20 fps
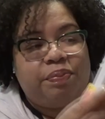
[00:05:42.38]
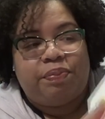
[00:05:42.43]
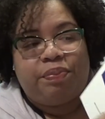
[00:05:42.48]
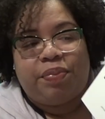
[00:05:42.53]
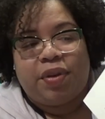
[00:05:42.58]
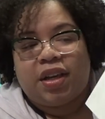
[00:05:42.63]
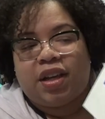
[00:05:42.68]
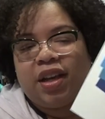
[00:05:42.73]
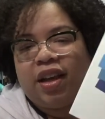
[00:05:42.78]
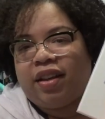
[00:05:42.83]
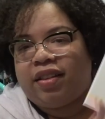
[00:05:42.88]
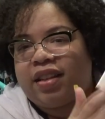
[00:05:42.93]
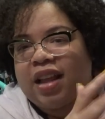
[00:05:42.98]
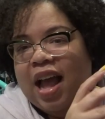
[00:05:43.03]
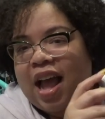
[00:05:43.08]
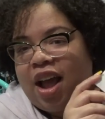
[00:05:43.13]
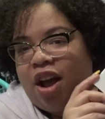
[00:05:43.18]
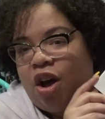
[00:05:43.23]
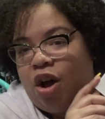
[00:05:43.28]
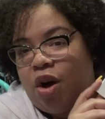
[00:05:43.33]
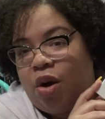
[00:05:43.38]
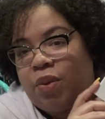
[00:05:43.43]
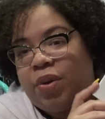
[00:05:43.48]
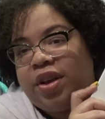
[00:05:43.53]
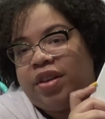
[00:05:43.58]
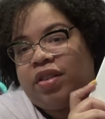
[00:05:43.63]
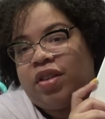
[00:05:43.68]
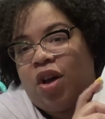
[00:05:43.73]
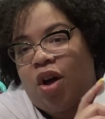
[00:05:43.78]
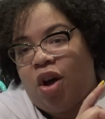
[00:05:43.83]
because I
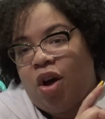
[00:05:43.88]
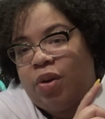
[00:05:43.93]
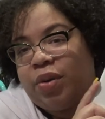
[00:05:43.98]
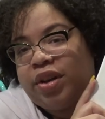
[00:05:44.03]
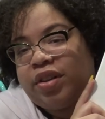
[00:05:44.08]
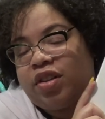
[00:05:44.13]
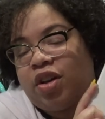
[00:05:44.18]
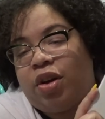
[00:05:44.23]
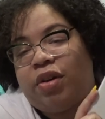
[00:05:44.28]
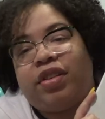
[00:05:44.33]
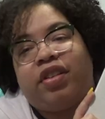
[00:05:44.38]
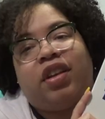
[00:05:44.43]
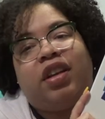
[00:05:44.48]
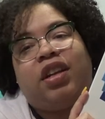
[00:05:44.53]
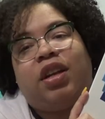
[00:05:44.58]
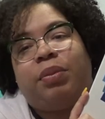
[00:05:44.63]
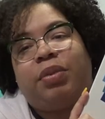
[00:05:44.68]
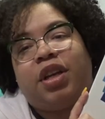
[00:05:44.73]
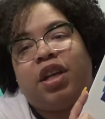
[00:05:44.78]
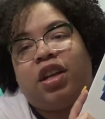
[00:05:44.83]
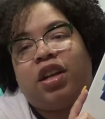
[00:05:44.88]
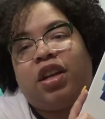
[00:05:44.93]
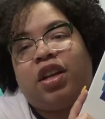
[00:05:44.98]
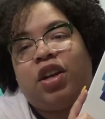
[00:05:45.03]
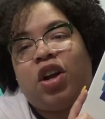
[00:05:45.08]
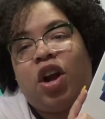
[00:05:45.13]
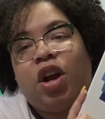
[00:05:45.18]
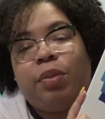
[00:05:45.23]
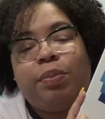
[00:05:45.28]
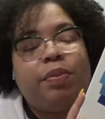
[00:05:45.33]
always always always end up getting
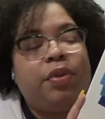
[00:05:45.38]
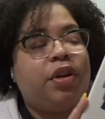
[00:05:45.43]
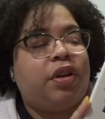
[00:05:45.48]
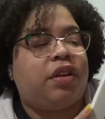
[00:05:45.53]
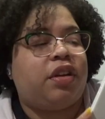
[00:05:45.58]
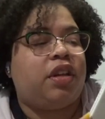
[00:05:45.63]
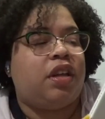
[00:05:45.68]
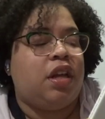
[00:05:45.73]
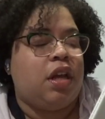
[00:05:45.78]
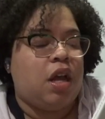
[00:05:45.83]
an art book